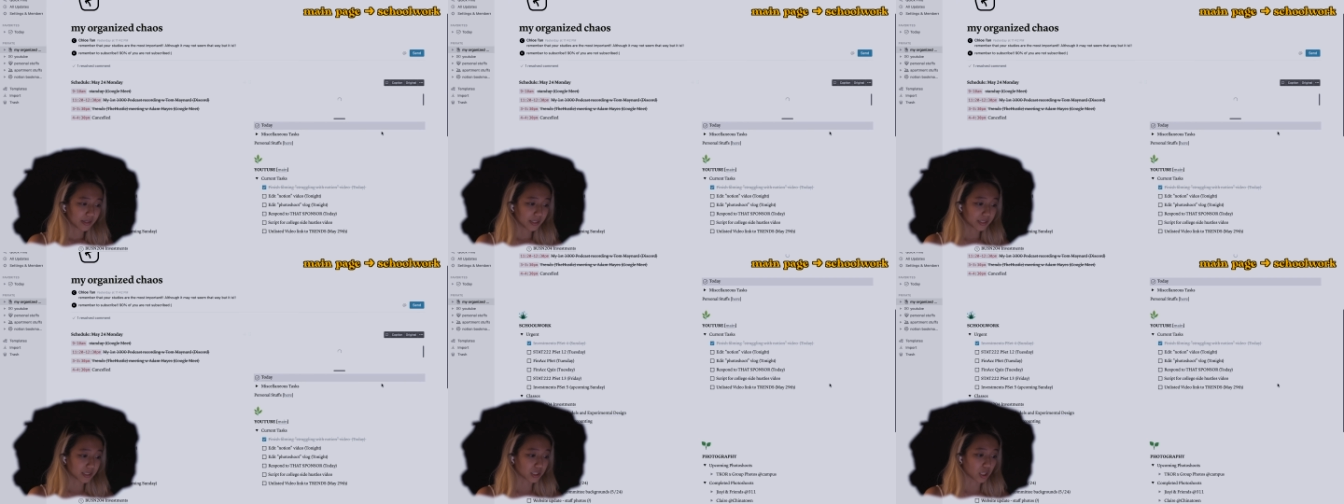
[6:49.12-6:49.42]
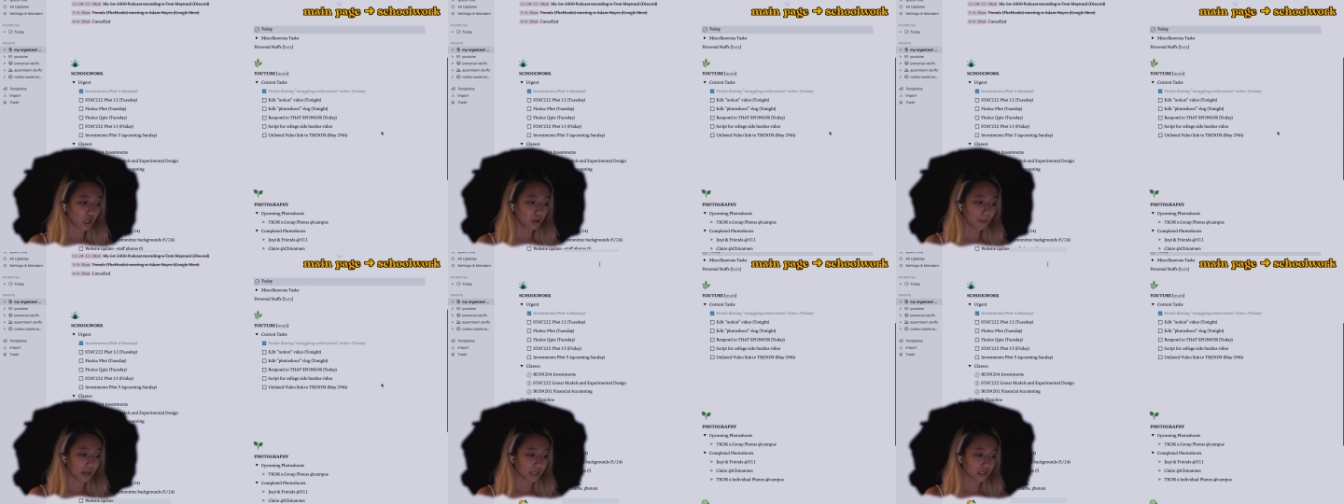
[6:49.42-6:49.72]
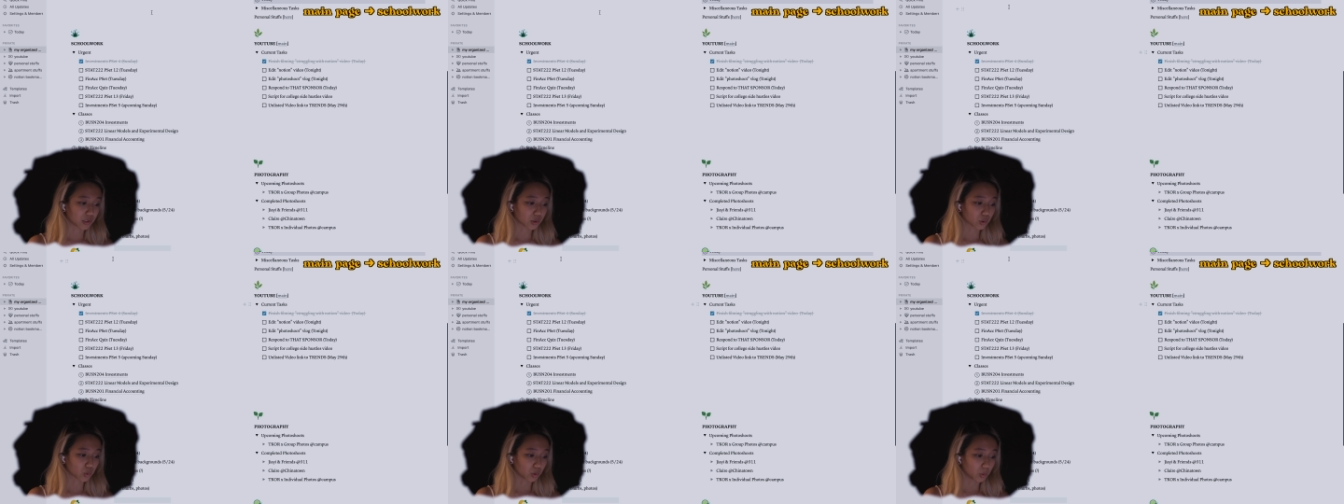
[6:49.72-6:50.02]
This is all my
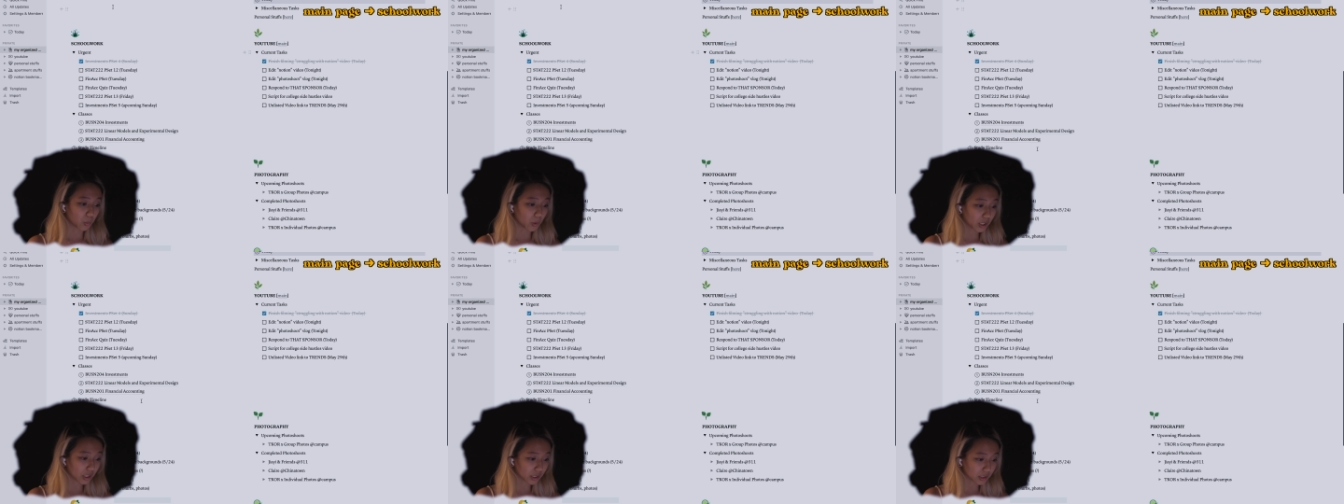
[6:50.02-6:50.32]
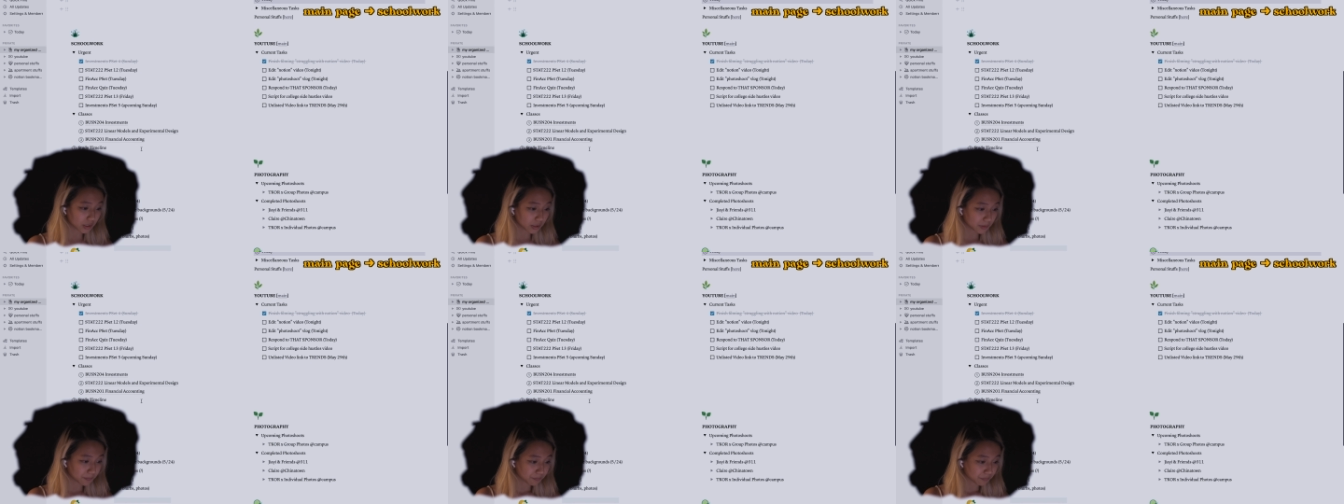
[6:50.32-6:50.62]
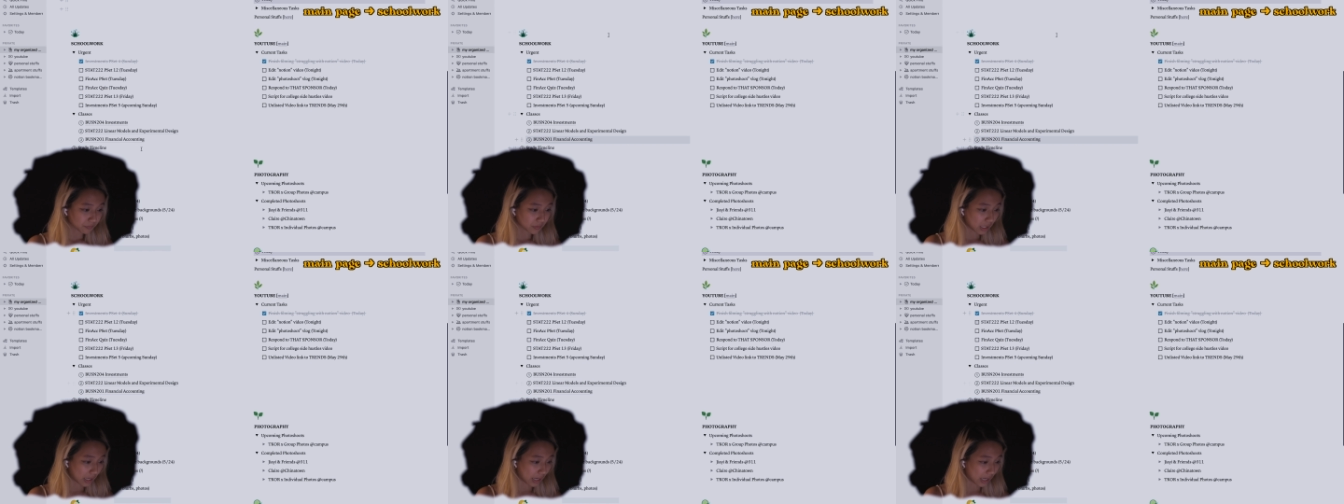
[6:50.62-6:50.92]
schoolwork.
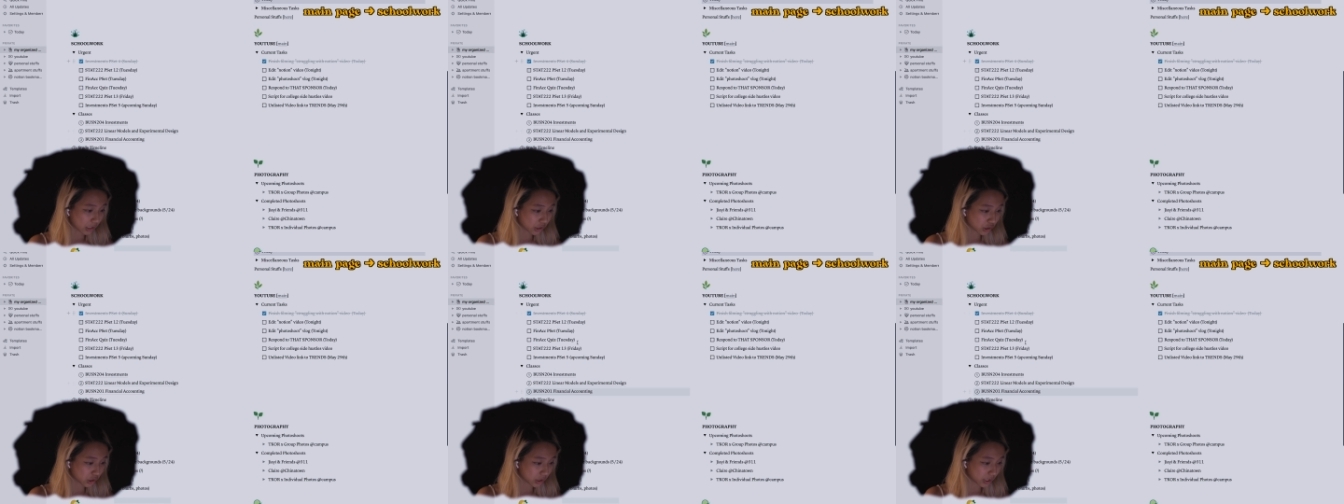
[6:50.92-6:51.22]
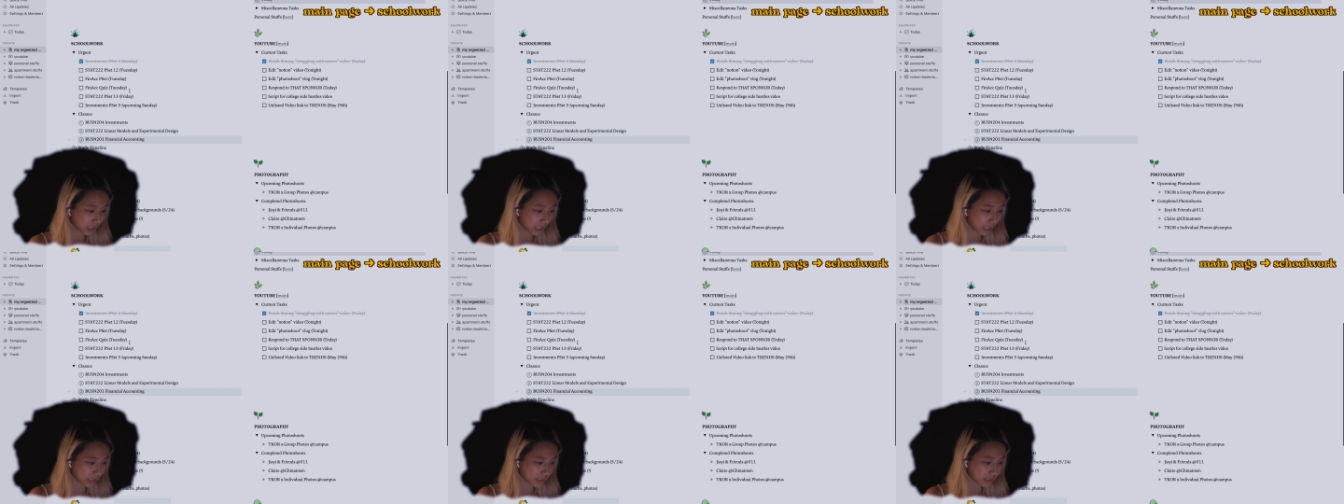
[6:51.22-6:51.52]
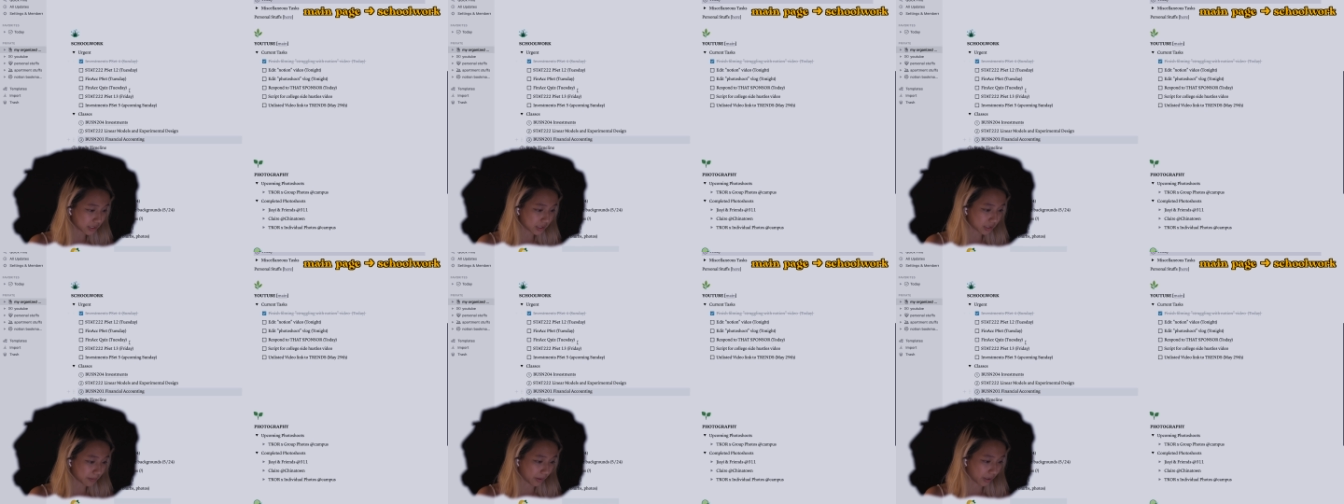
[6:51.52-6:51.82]
Actually, I
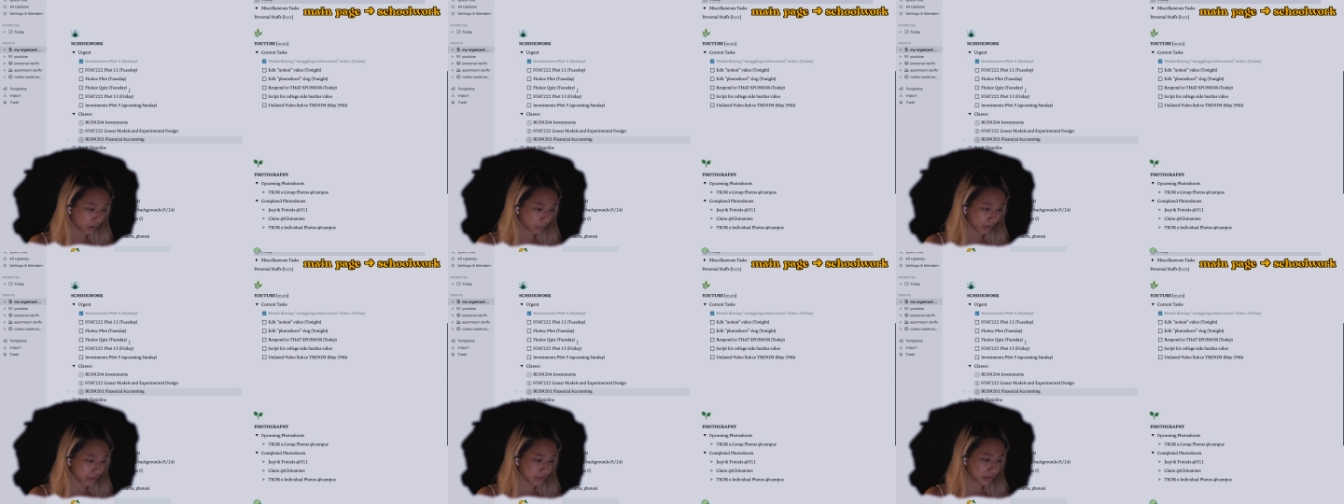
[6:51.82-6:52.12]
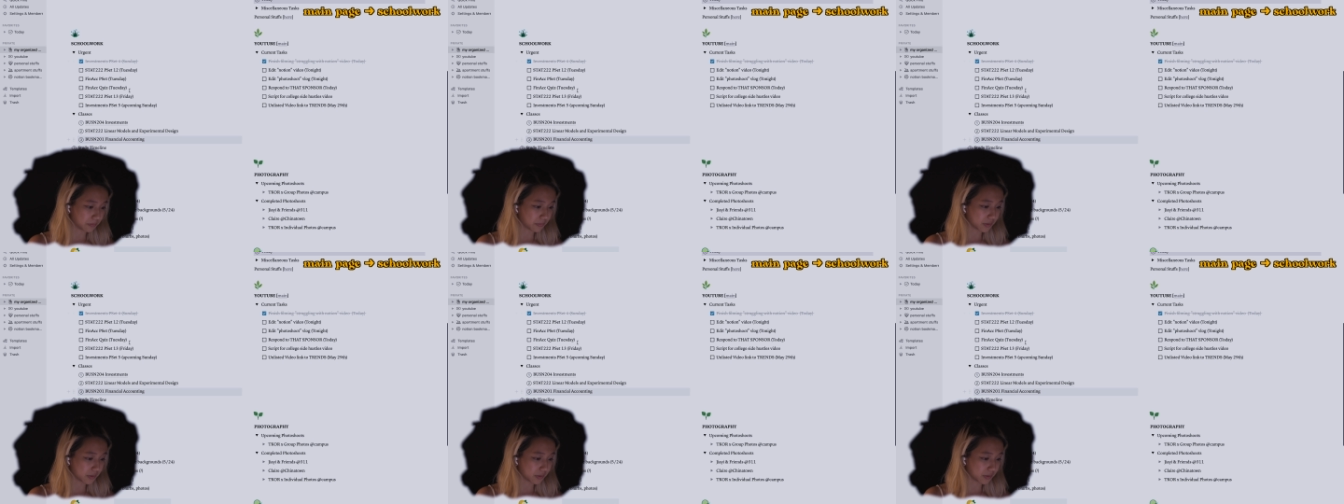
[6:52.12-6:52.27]
just did my quiz,